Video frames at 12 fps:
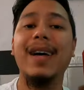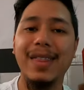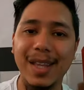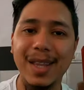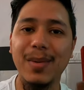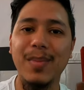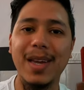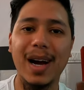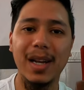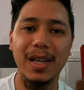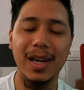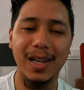Another
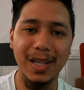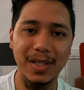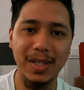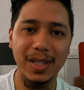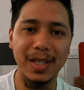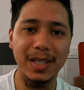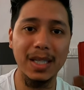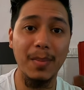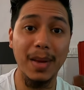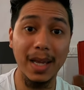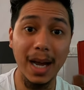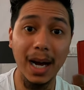Meghalaya lesson is that
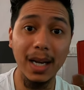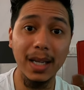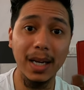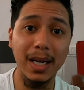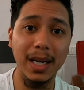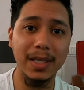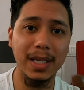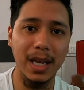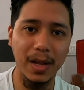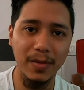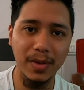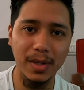Meghalaya has
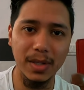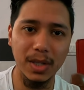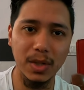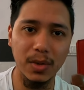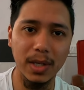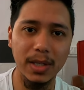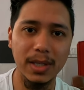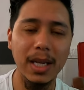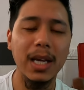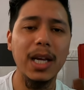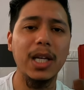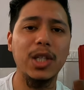11 districts.
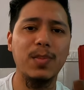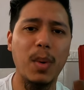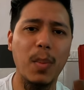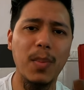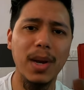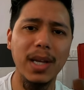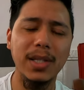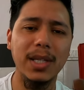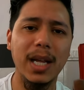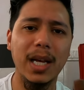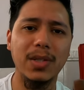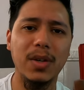Its
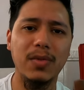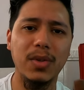population as of